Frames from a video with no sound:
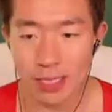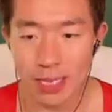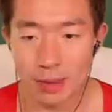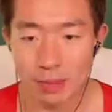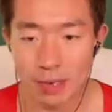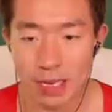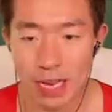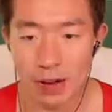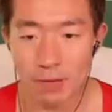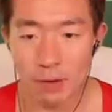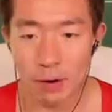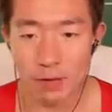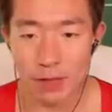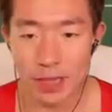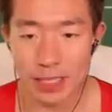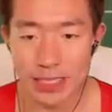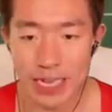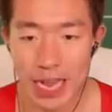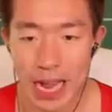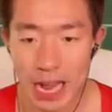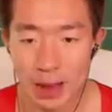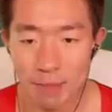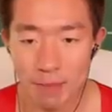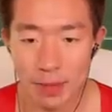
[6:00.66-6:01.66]
team to cover over the
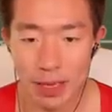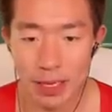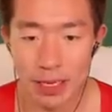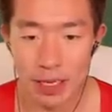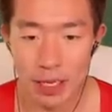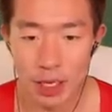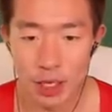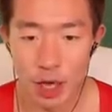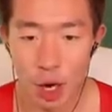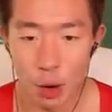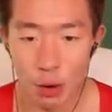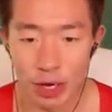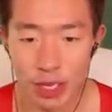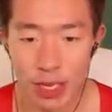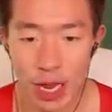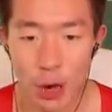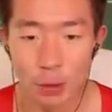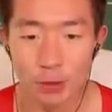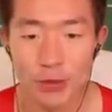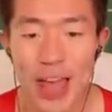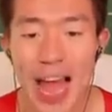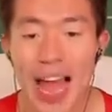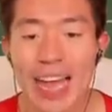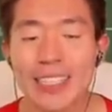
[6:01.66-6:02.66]
top. Nowhere to
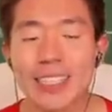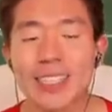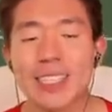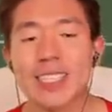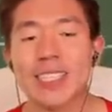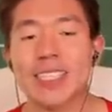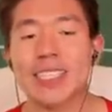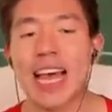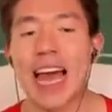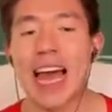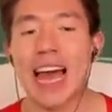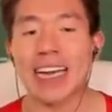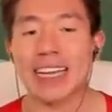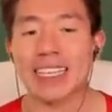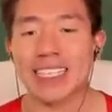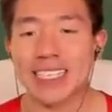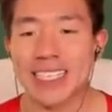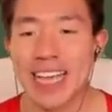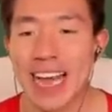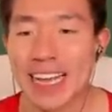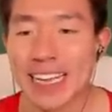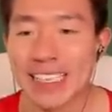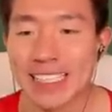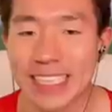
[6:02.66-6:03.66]
go. That's the sack.
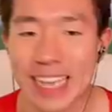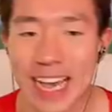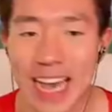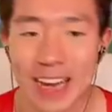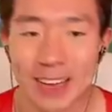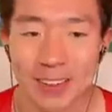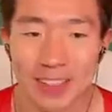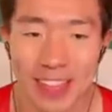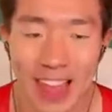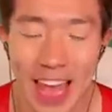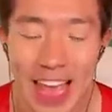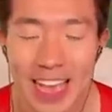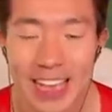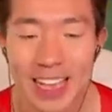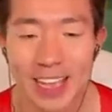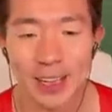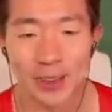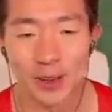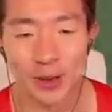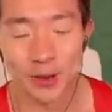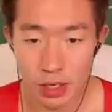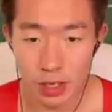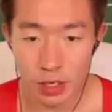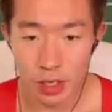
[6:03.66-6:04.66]
Second down. Thank
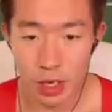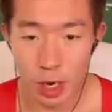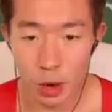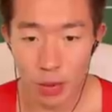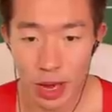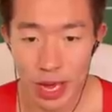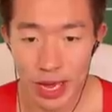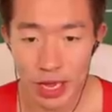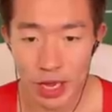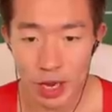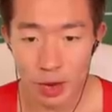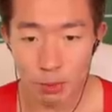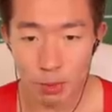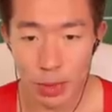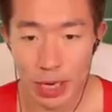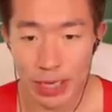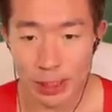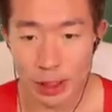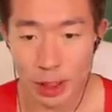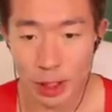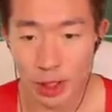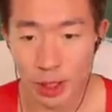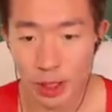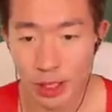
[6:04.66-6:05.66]
you. No way.
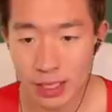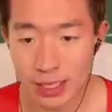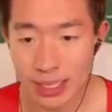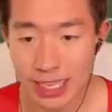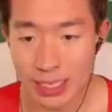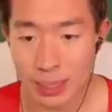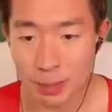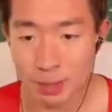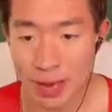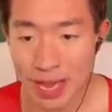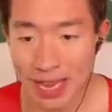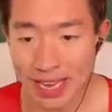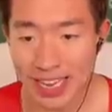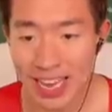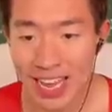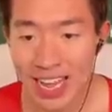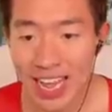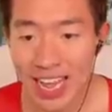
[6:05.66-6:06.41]
Pressure. That's a pick.